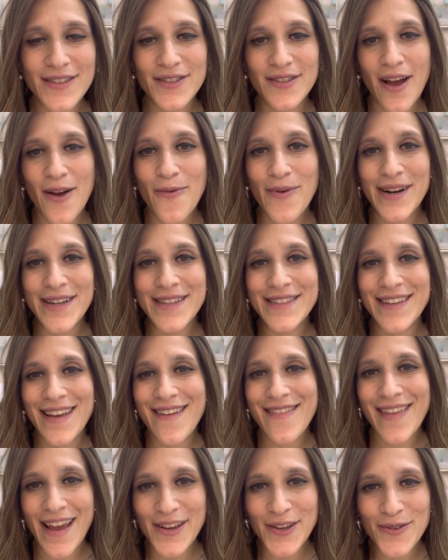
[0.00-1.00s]
So I want to say
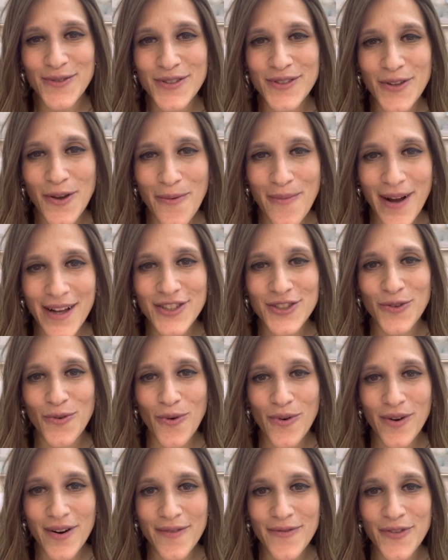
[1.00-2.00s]
thank you so much to
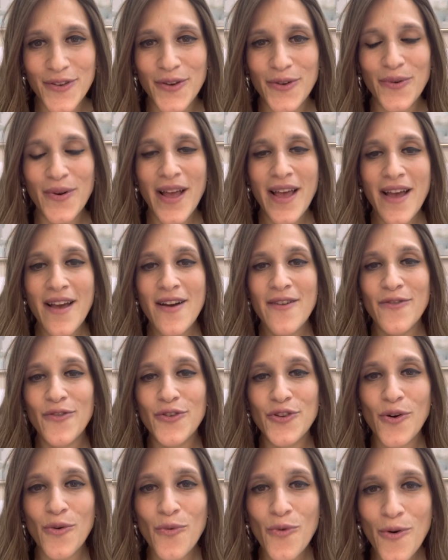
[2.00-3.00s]
all of you
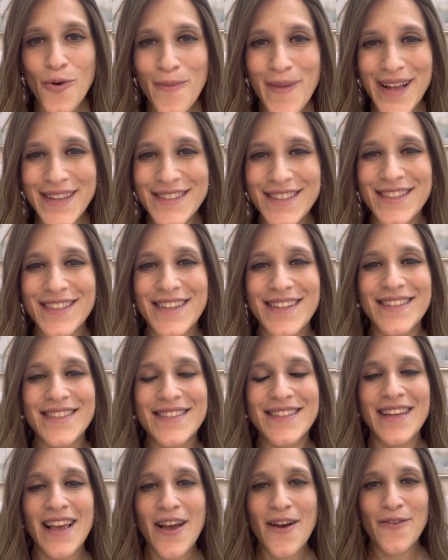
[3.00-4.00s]
for your warm
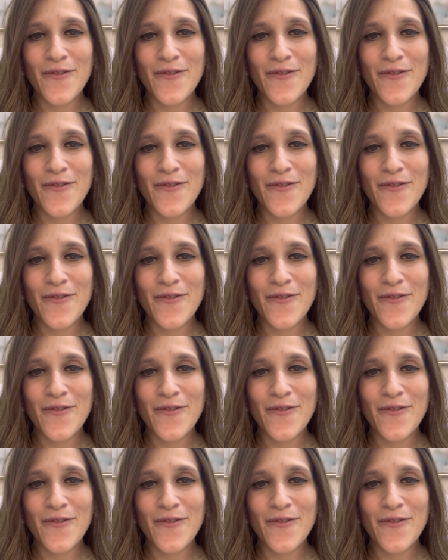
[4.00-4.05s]
messages,